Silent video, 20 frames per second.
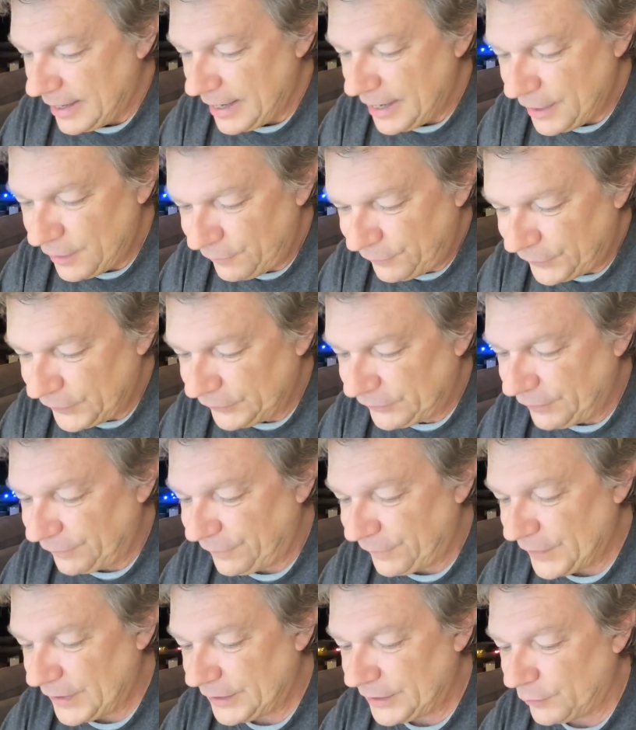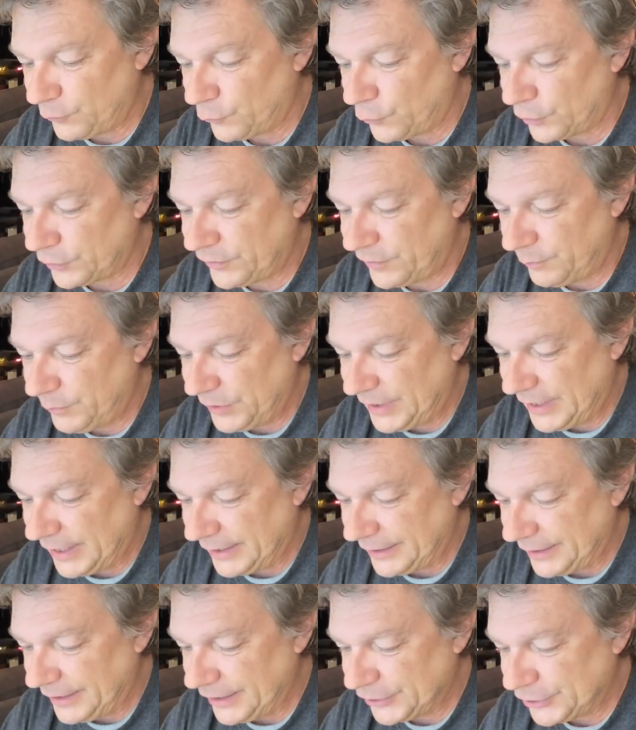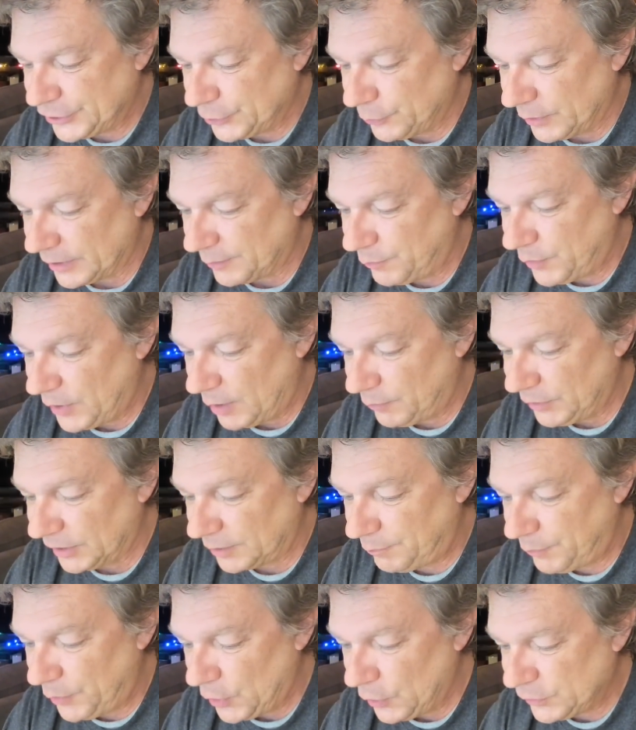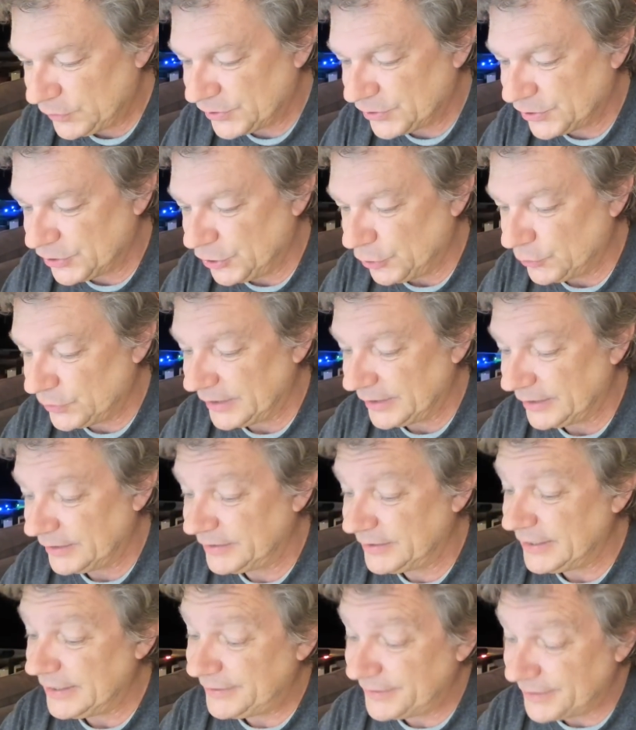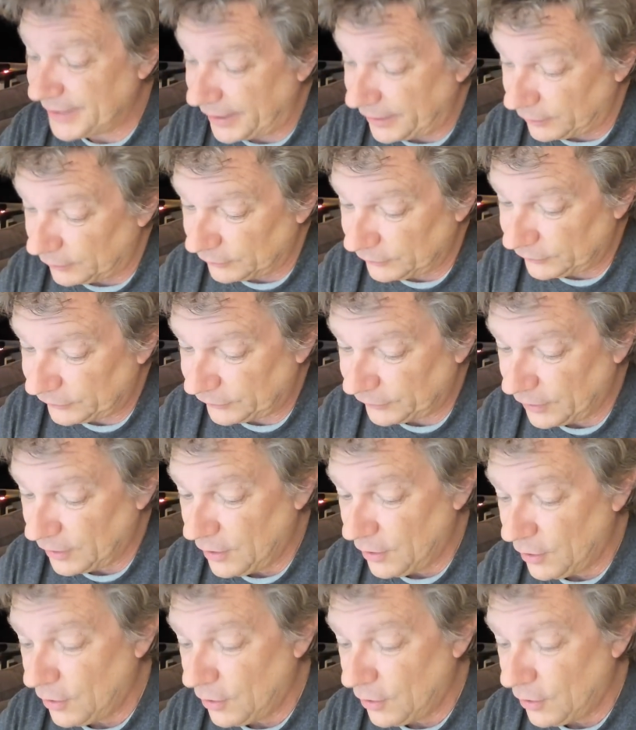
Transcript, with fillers: If the defendant were to begin issuing public posts using details,